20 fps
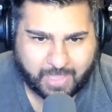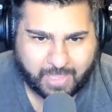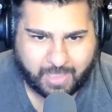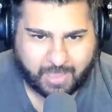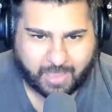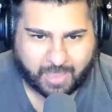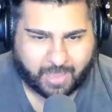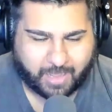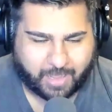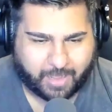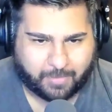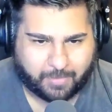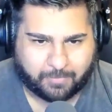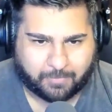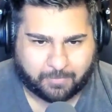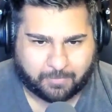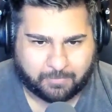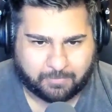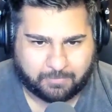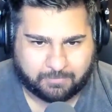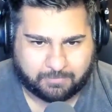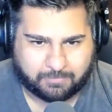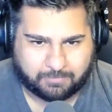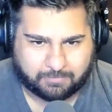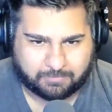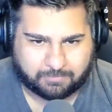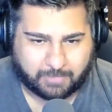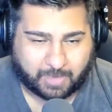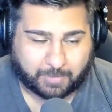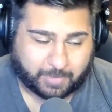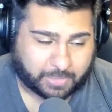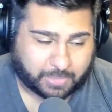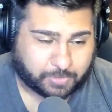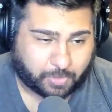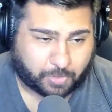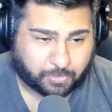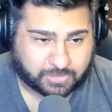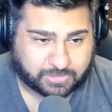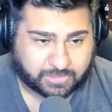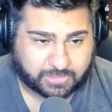I mean, I do own
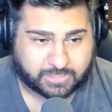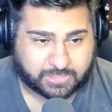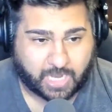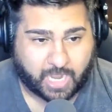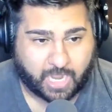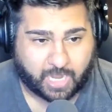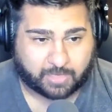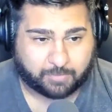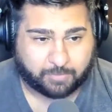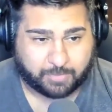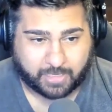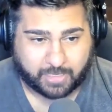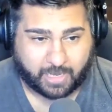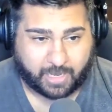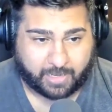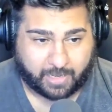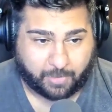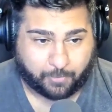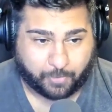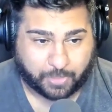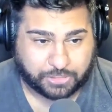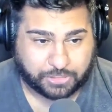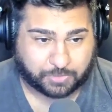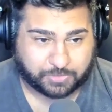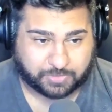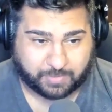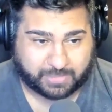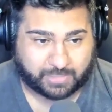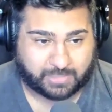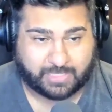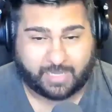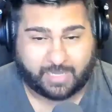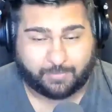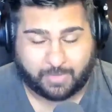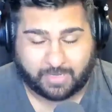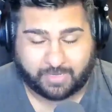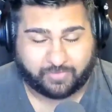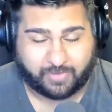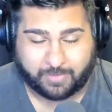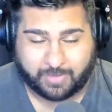Disney stock, but and I wish I was making a lot of money
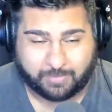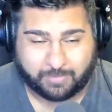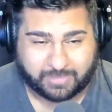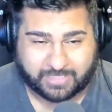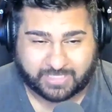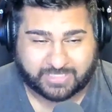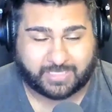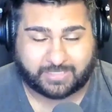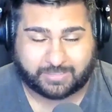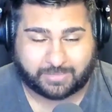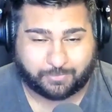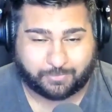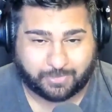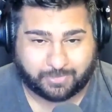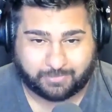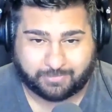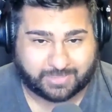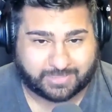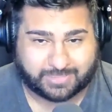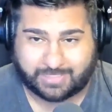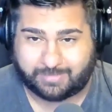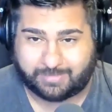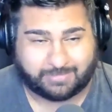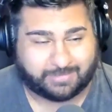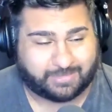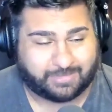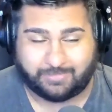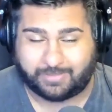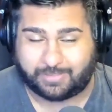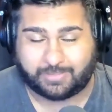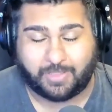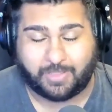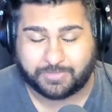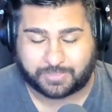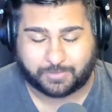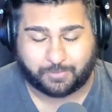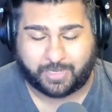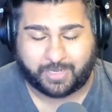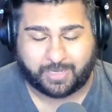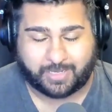from it, but that's not even close to
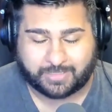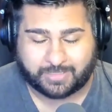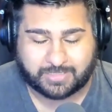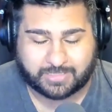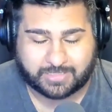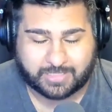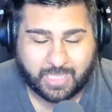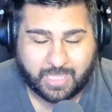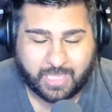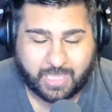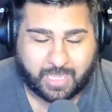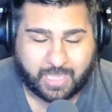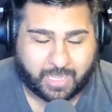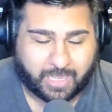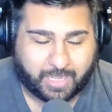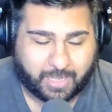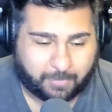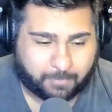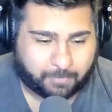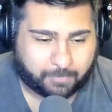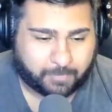what it is. I